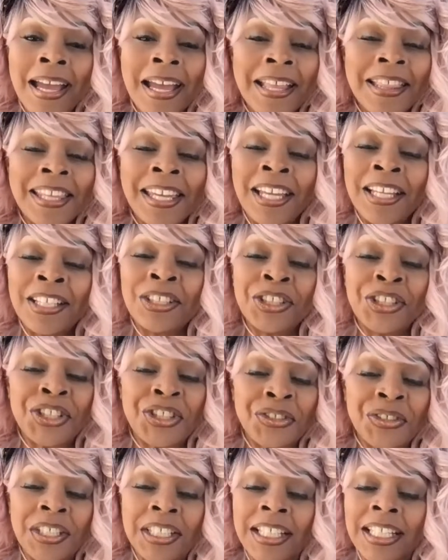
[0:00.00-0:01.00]
The
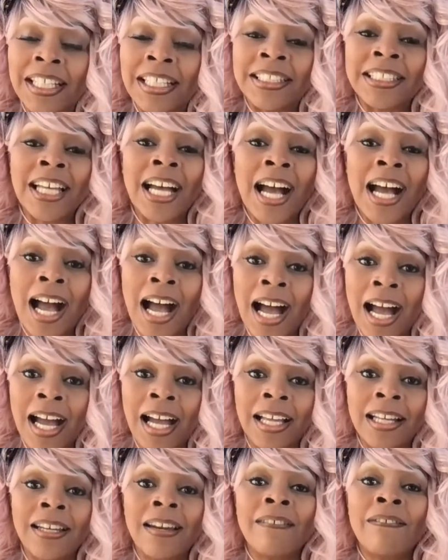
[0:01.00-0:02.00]
industry is a
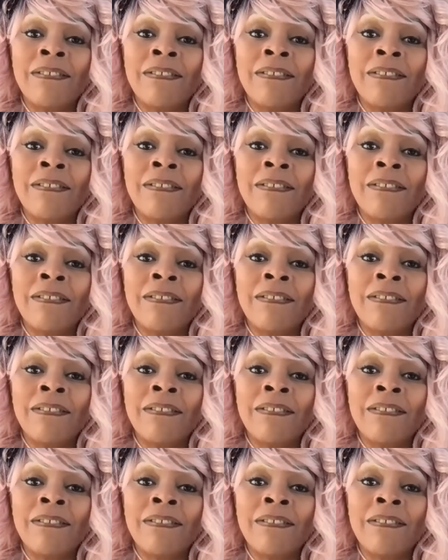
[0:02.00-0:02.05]
hot